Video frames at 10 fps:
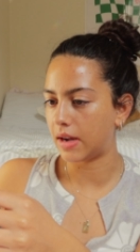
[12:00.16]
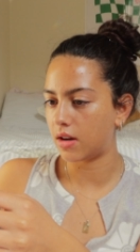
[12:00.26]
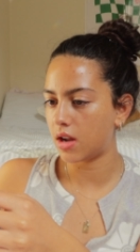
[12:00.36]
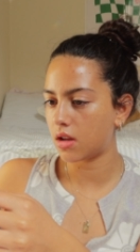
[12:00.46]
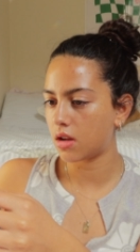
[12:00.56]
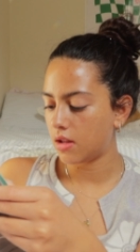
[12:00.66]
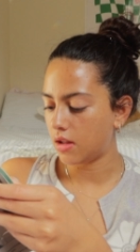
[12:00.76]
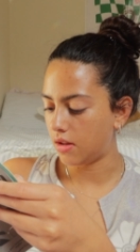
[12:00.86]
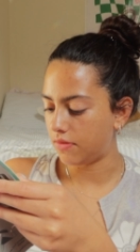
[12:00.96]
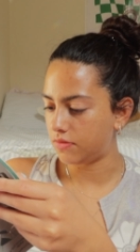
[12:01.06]
Berwick,
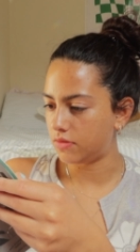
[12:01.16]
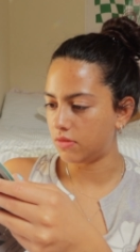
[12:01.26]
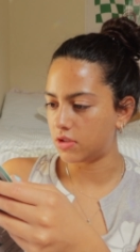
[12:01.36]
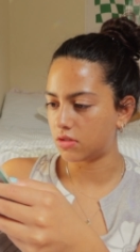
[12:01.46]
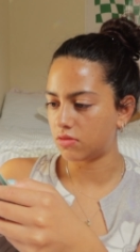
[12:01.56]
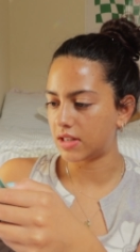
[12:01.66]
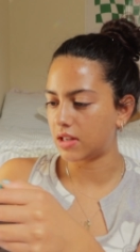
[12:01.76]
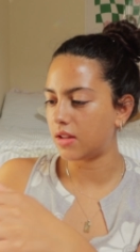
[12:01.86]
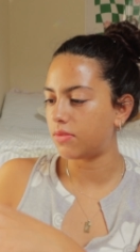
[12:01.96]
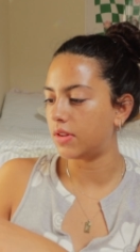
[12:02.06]
and I've just read
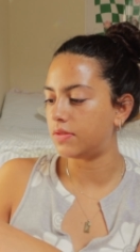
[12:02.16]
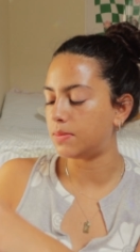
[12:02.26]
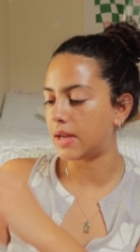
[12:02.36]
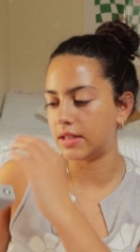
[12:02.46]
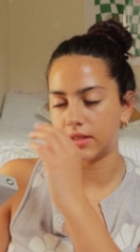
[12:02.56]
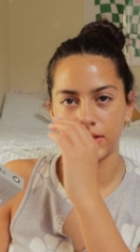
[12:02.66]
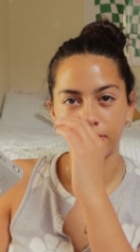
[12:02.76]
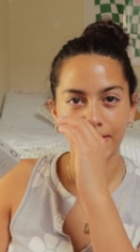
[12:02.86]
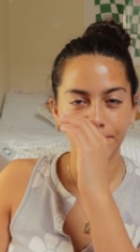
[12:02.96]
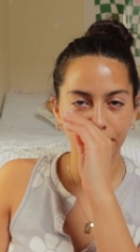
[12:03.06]
like fifty pages of
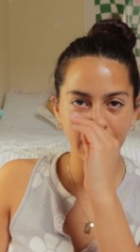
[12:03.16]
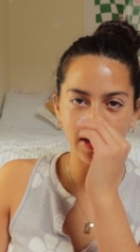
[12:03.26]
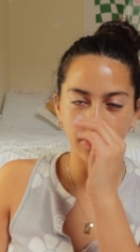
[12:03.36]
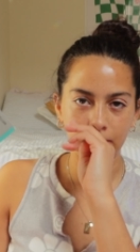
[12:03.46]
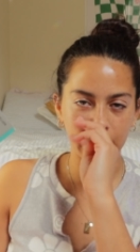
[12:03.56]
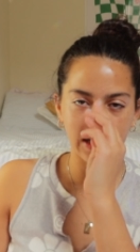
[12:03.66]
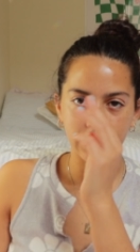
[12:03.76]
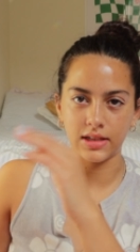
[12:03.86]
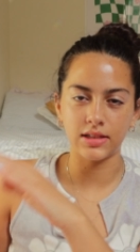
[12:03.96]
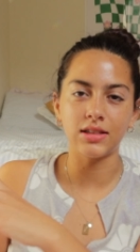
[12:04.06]
it, and I really
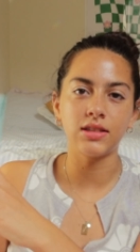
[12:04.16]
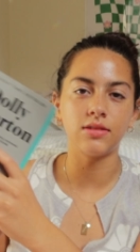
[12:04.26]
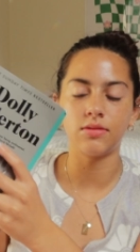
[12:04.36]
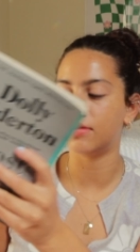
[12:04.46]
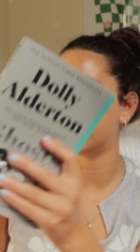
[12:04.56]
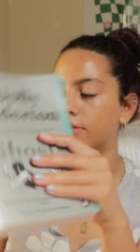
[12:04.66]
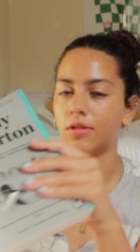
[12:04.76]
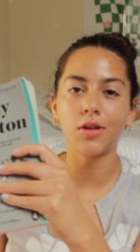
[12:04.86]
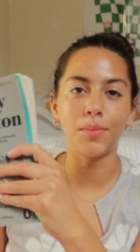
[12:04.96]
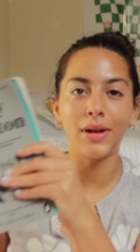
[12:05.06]
like this. This is
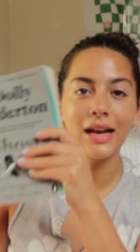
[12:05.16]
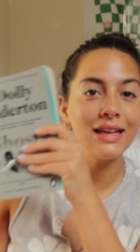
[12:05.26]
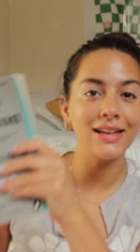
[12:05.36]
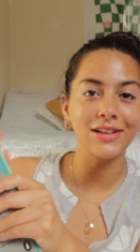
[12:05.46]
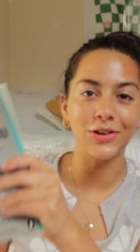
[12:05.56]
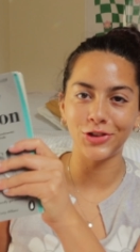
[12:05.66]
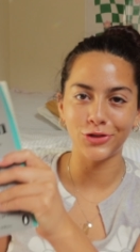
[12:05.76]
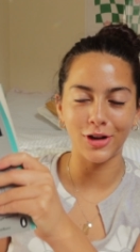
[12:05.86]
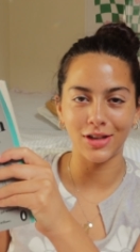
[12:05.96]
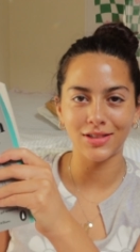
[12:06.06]
complete
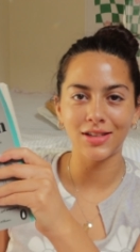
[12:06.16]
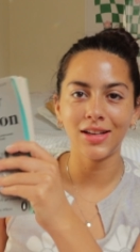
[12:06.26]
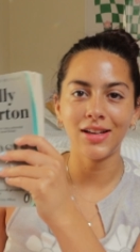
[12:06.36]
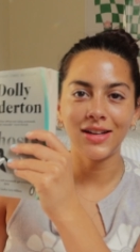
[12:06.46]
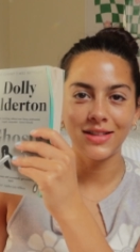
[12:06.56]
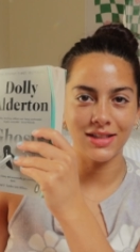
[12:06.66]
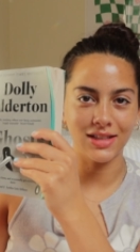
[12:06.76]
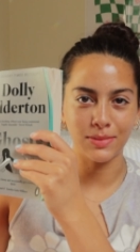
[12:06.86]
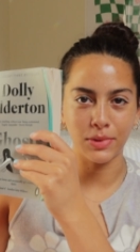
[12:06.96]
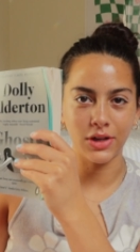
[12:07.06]
contrast to
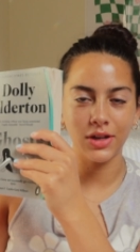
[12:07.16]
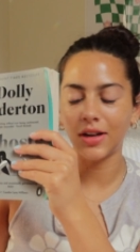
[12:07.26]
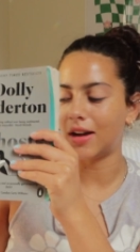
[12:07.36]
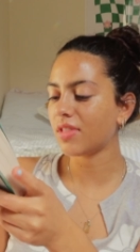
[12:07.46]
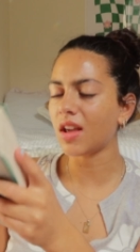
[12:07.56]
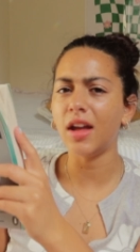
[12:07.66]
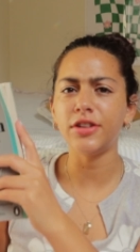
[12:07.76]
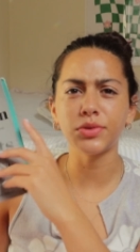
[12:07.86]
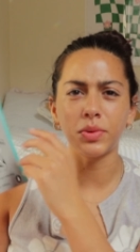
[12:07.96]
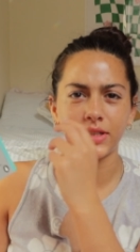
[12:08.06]
this book. I
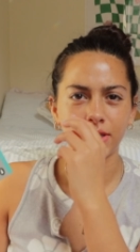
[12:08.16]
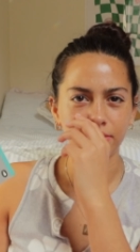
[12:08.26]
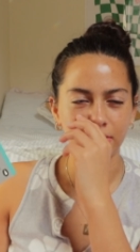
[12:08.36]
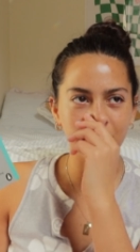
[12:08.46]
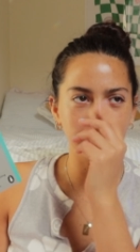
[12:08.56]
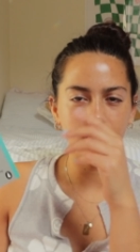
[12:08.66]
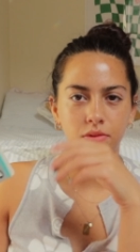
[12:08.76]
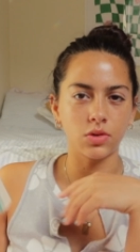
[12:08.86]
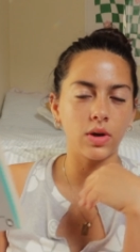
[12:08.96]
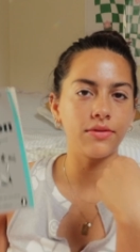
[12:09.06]
just wanted to read something that
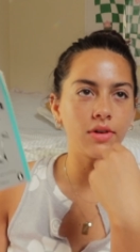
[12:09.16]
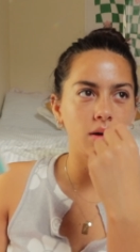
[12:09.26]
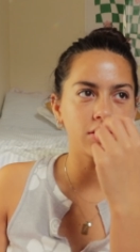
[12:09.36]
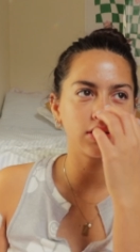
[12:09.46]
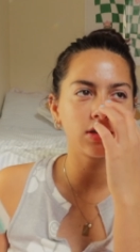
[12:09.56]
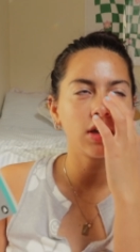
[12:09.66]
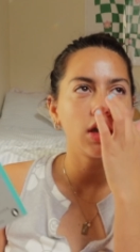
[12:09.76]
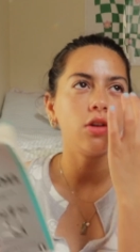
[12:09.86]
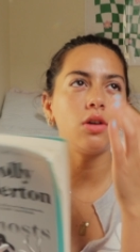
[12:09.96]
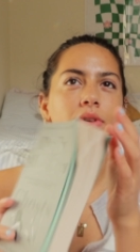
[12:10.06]
was quite fast,
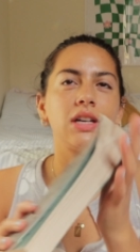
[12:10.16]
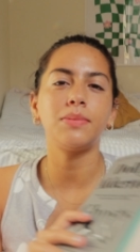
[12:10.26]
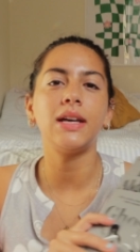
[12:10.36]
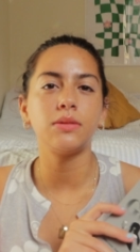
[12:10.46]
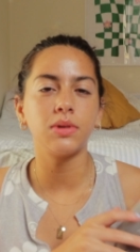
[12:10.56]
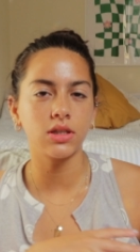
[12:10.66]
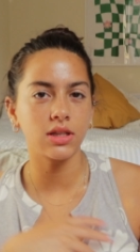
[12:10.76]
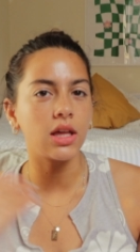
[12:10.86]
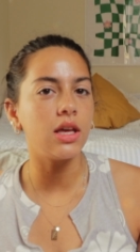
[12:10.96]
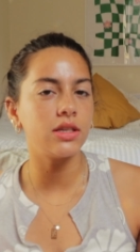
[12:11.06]
not fast paced, but just
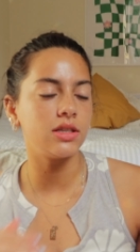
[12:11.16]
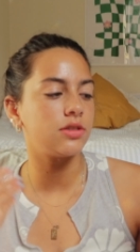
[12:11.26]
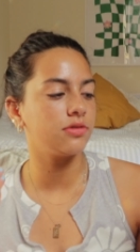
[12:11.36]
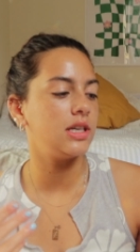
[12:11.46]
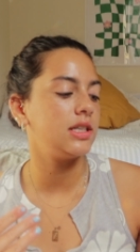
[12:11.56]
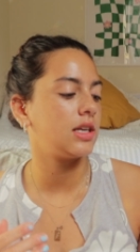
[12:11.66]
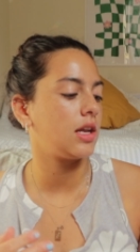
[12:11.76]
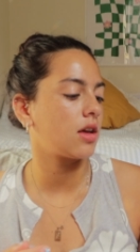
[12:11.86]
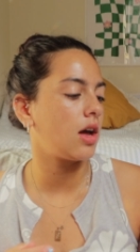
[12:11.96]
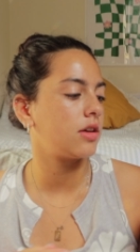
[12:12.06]
like easy to read, and
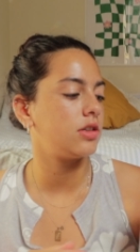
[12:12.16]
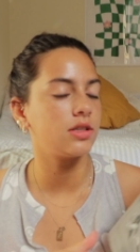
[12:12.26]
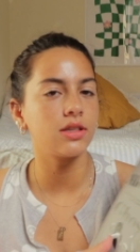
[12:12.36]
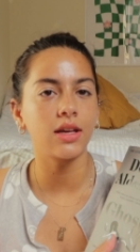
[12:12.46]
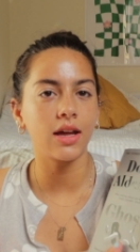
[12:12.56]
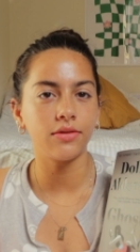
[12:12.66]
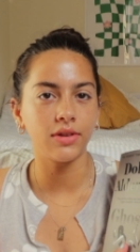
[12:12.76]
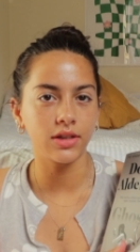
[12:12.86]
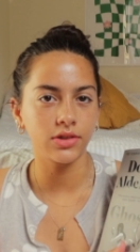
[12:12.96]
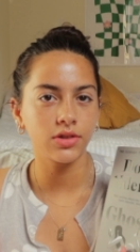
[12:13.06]
like I could just like get it
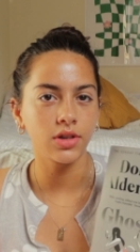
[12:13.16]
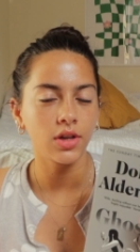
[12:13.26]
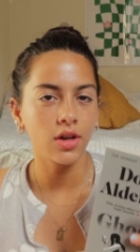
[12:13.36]
finished